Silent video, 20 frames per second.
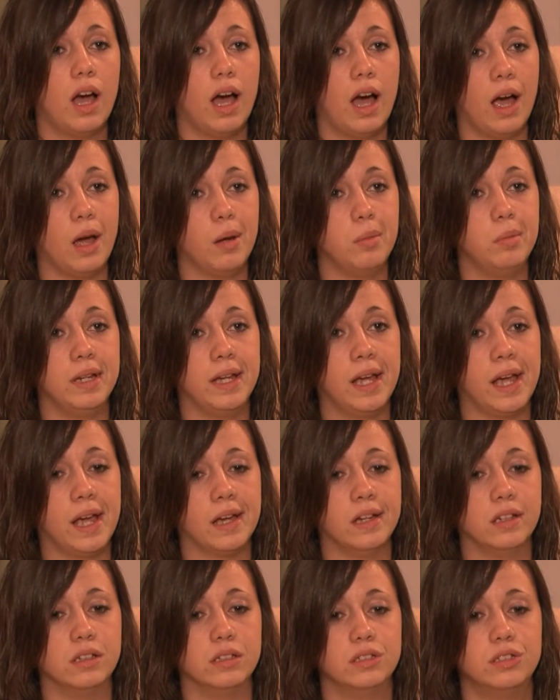I
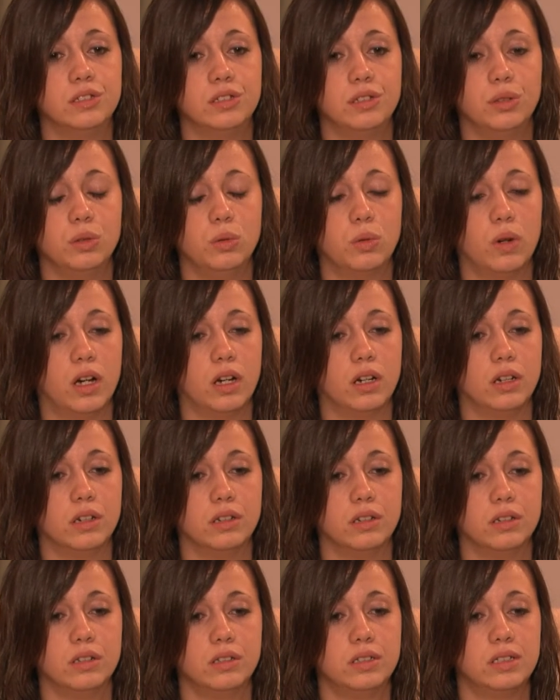began
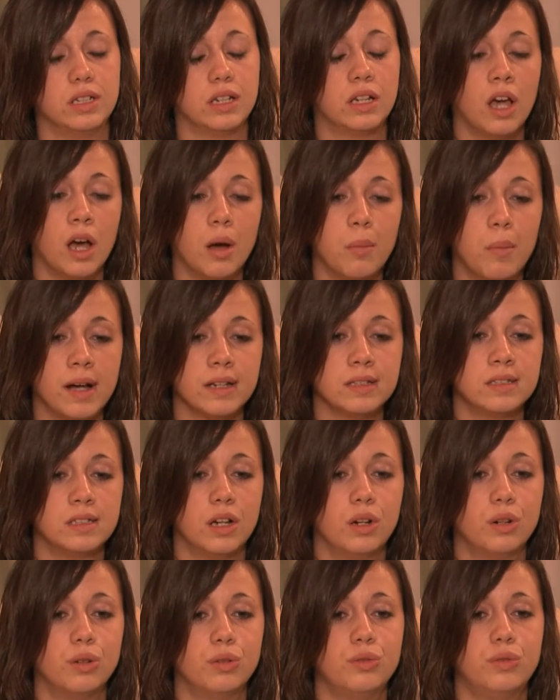to cut
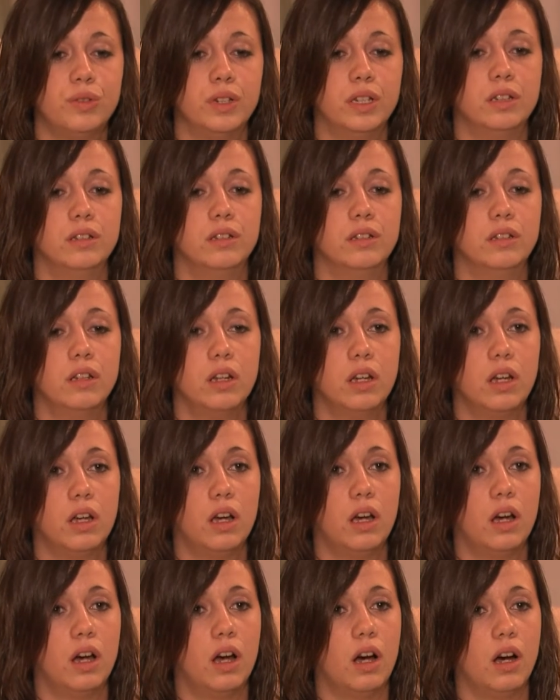myself, and
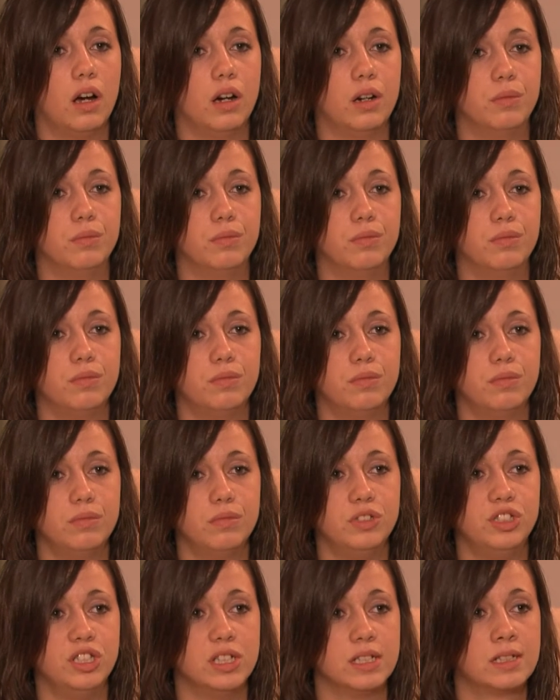
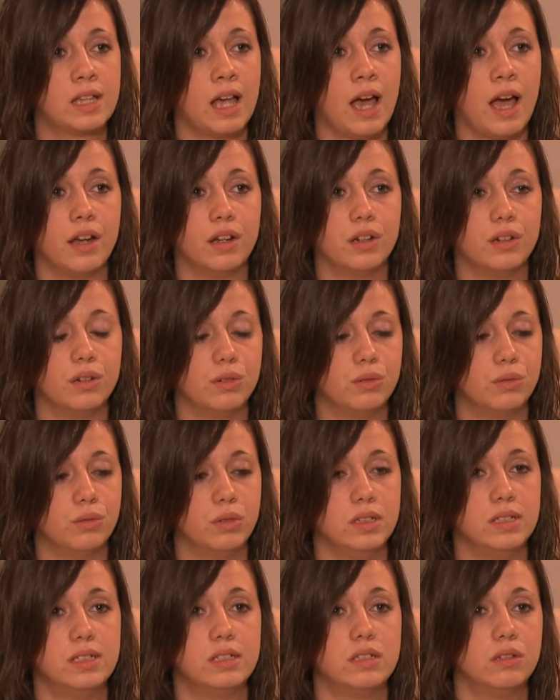just kind of
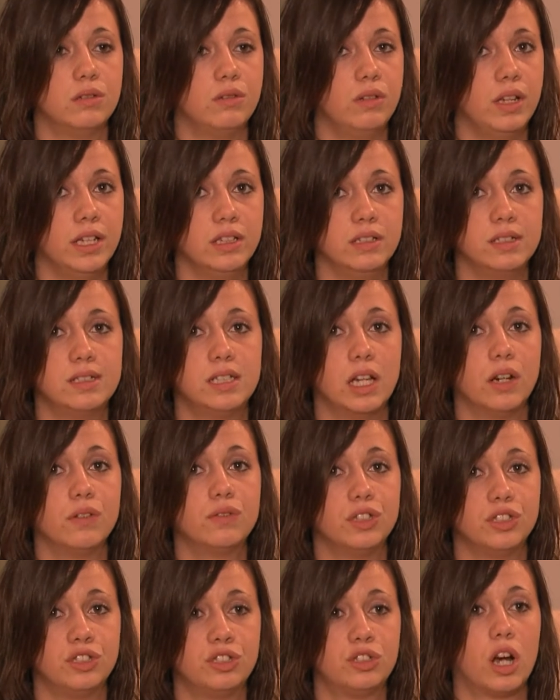was in
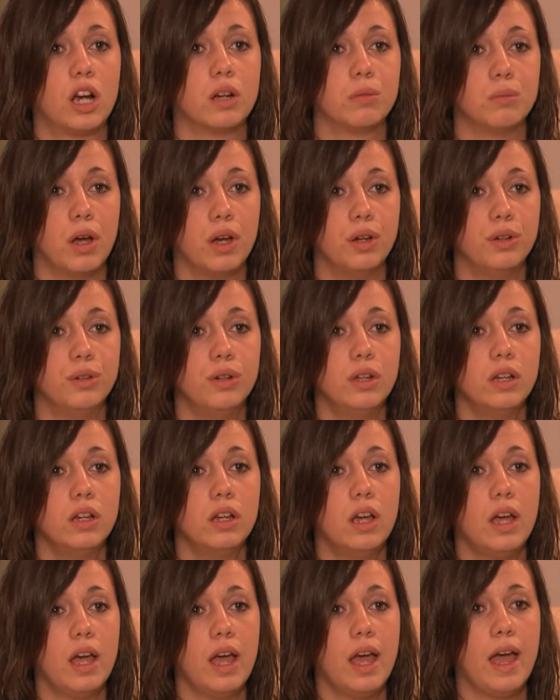self-destruct mode.
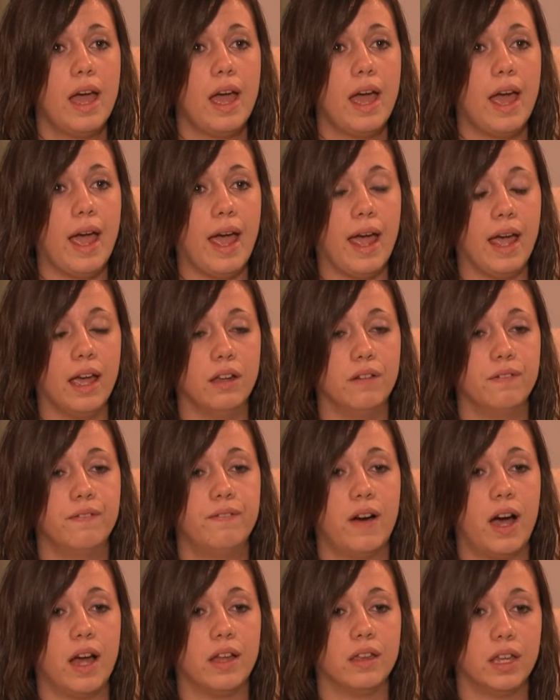And
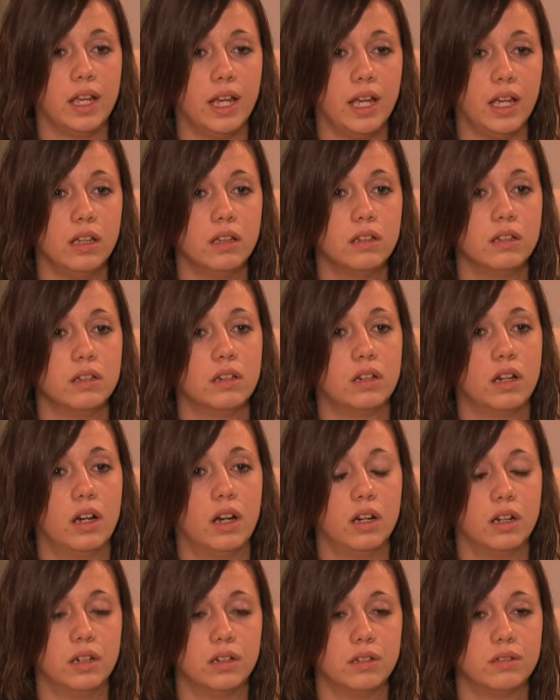finally,
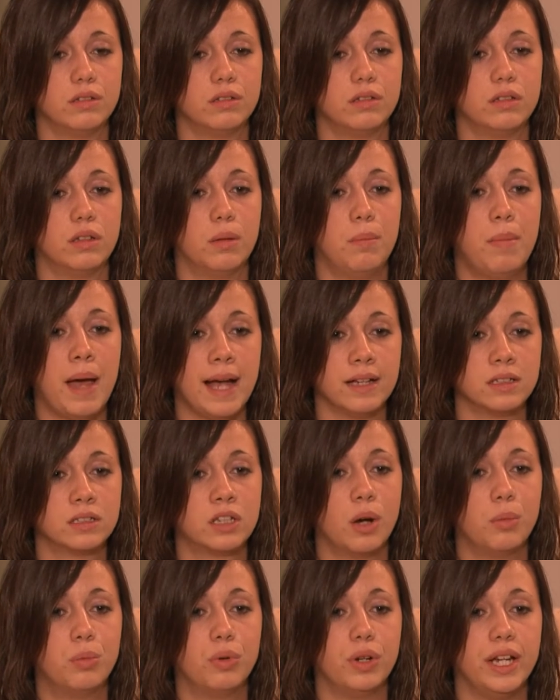the past
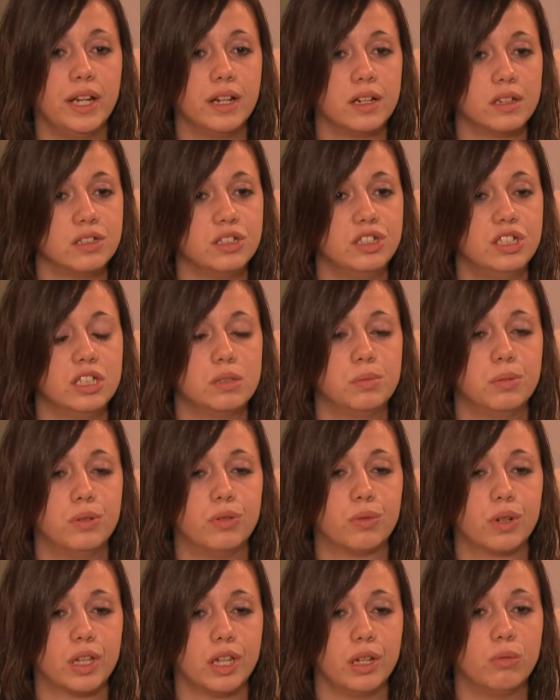couple years have just
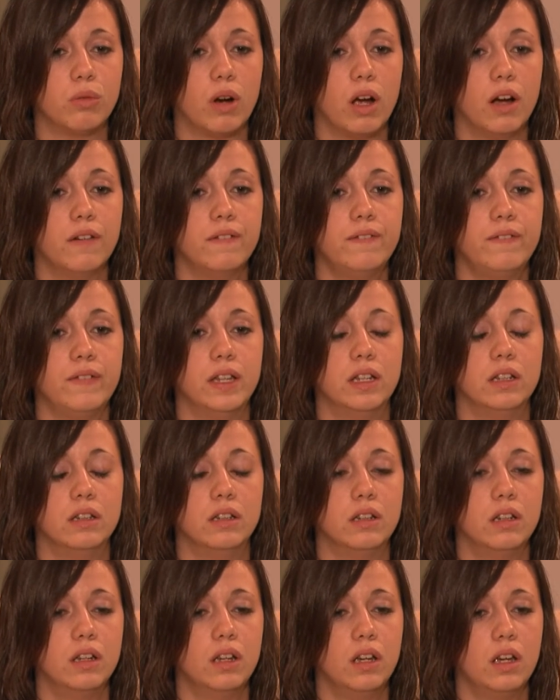been really rough,
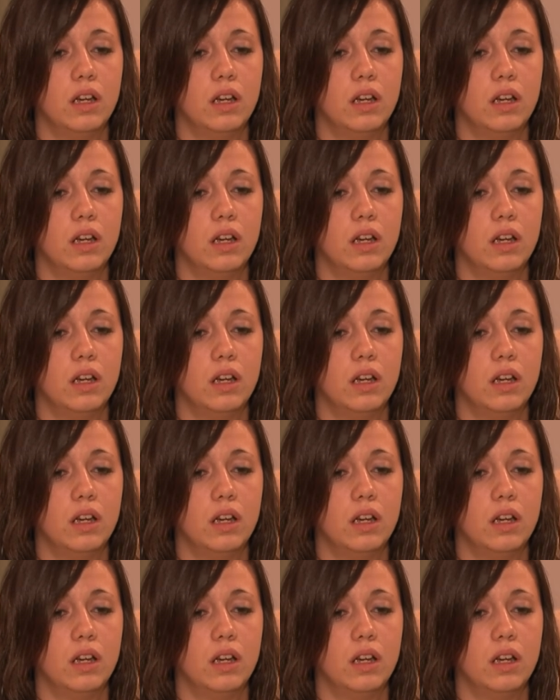and